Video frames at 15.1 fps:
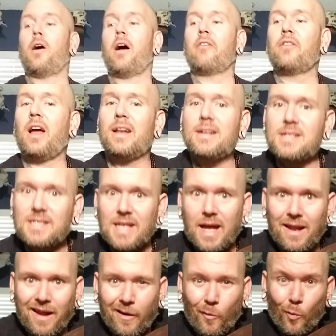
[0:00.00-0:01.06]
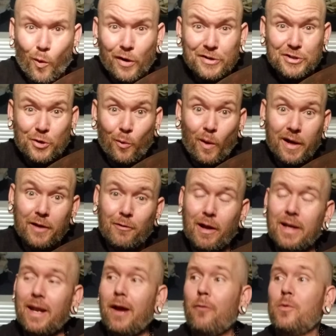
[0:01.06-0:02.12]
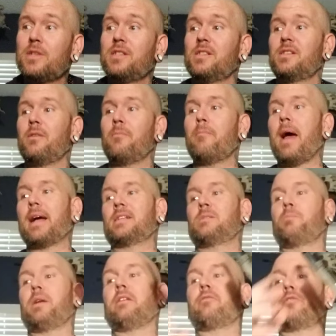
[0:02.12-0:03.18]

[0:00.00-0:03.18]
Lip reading: I've got it set at 120 right now, which is the max speed